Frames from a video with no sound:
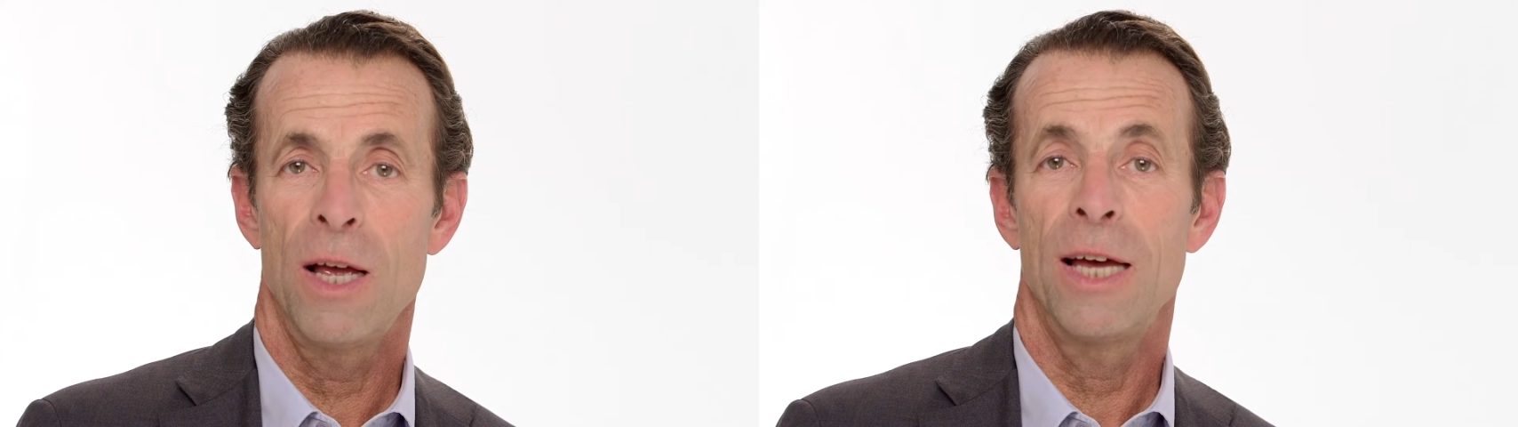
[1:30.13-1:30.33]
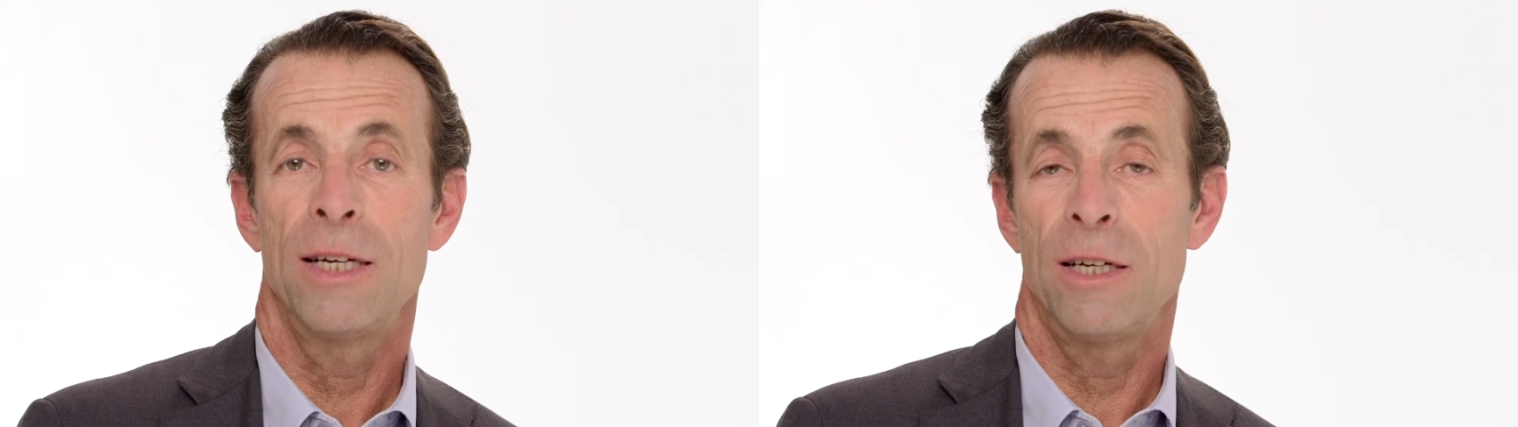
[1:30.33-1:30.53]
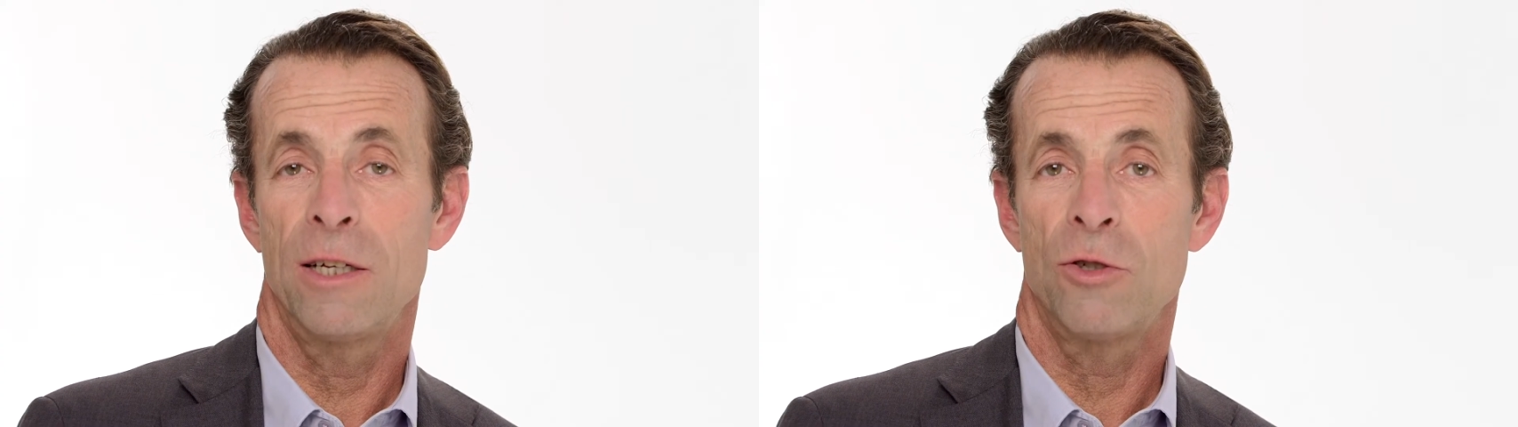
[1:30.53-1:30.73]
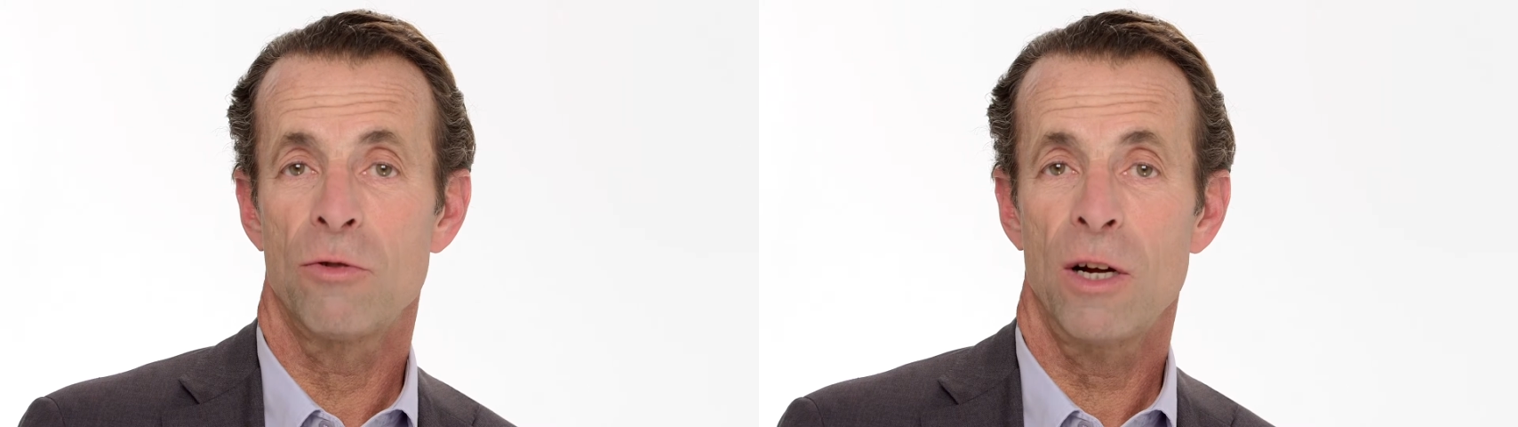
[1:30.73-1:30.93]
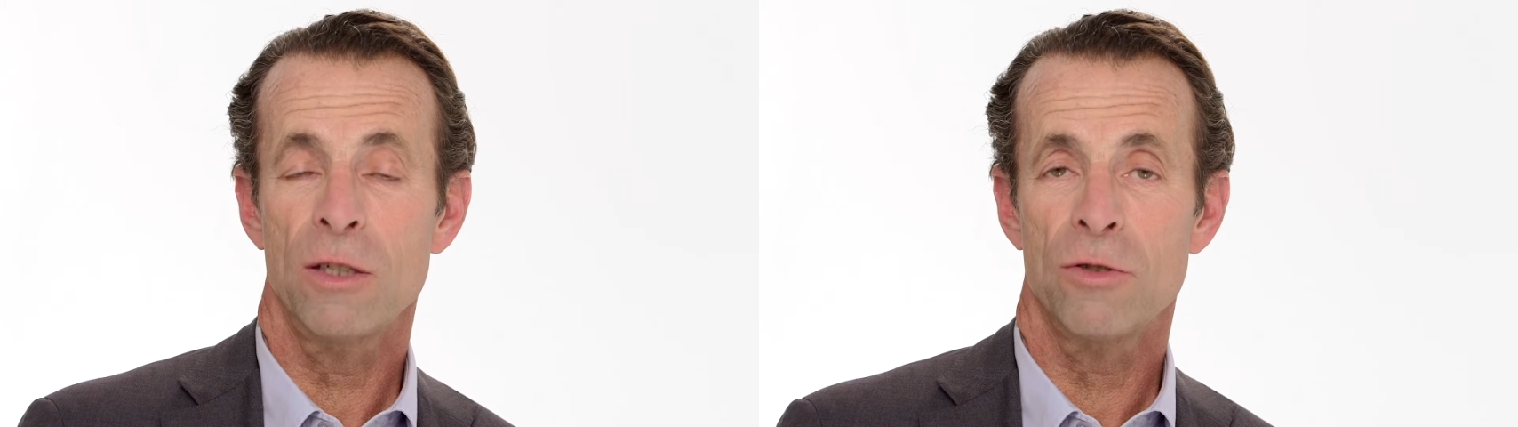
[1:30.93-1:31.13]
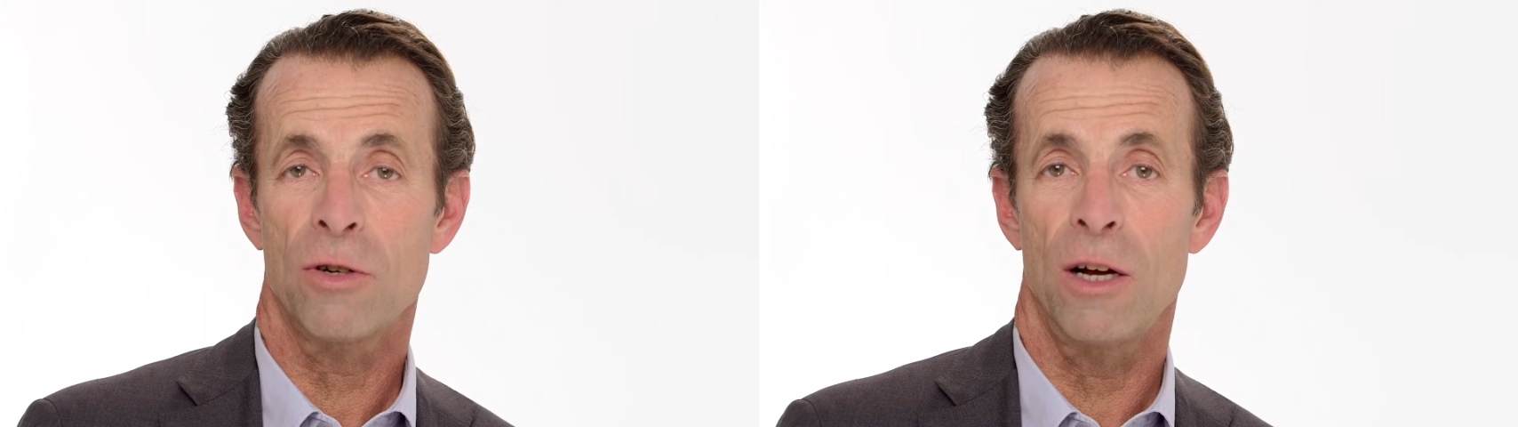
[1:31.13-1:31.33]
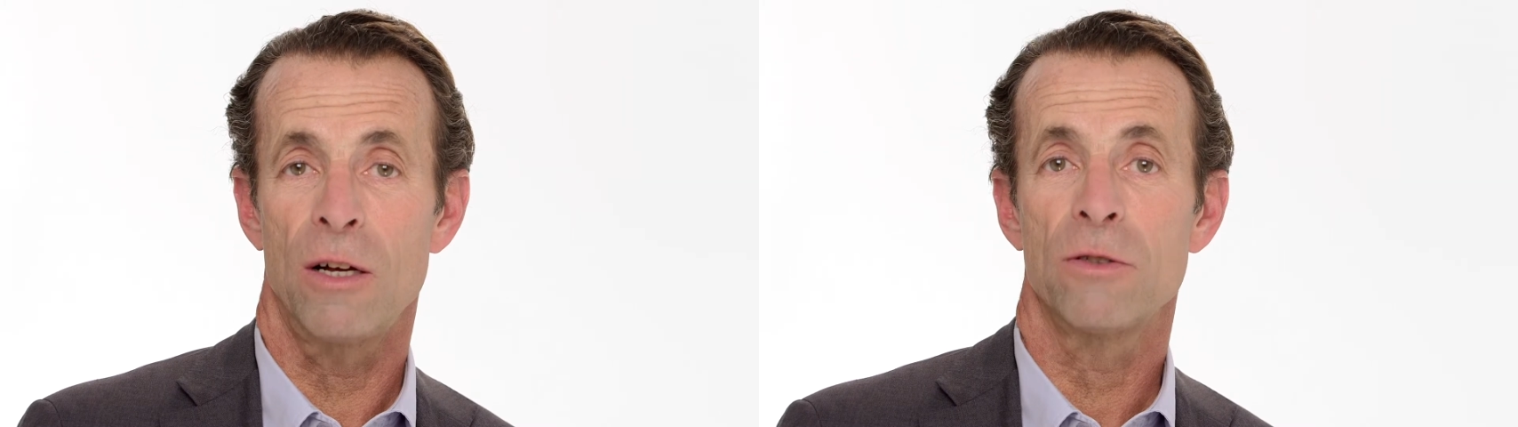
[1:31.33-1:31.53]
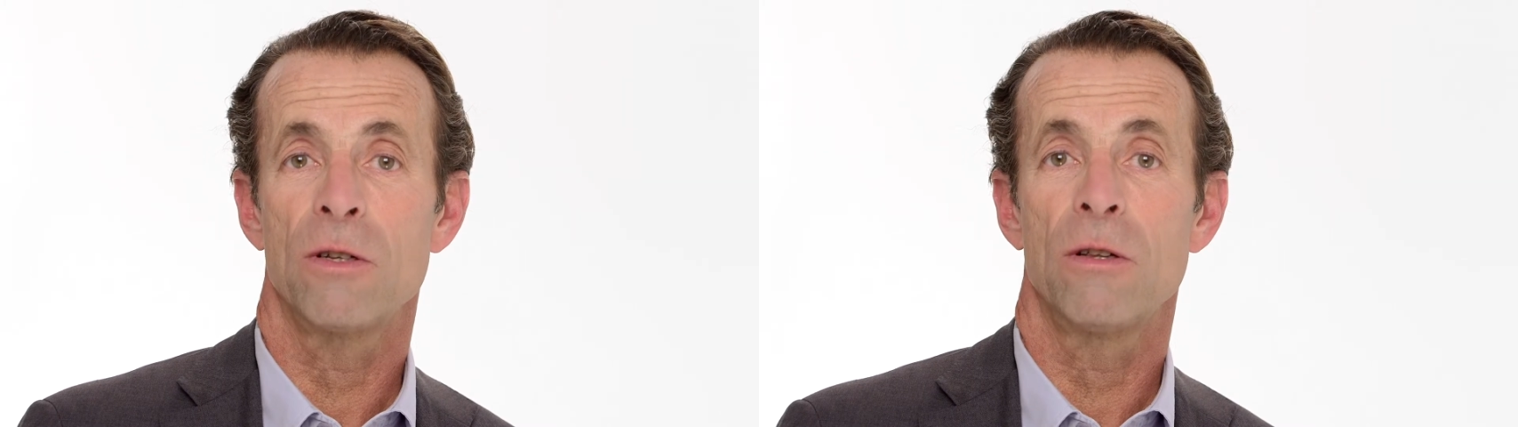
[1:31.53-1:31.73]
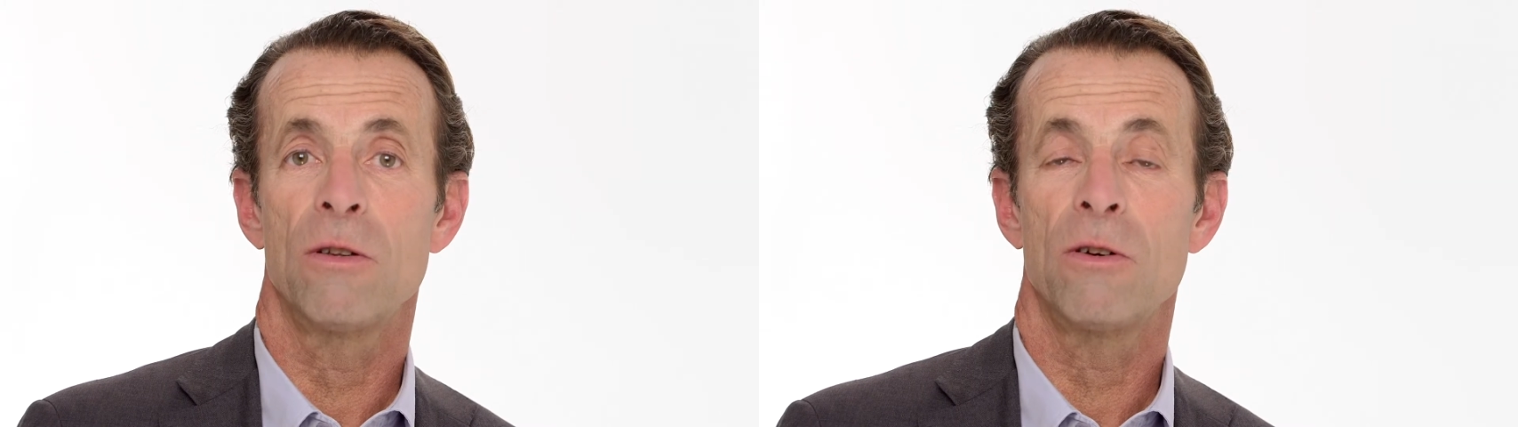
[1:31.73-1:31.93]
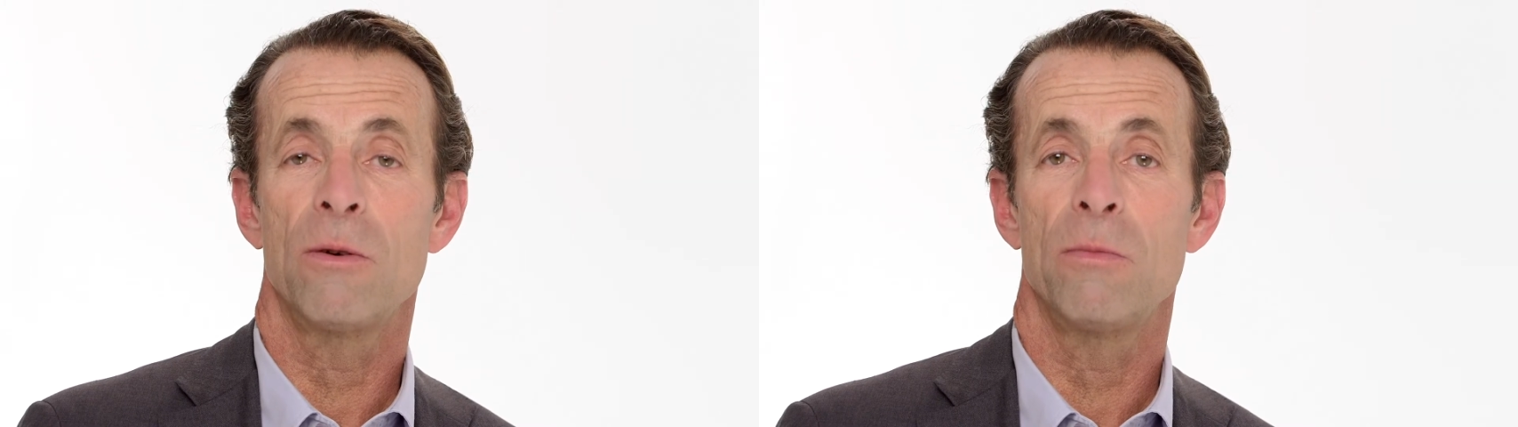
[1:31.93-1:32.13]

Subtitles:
and in a drug trial to learn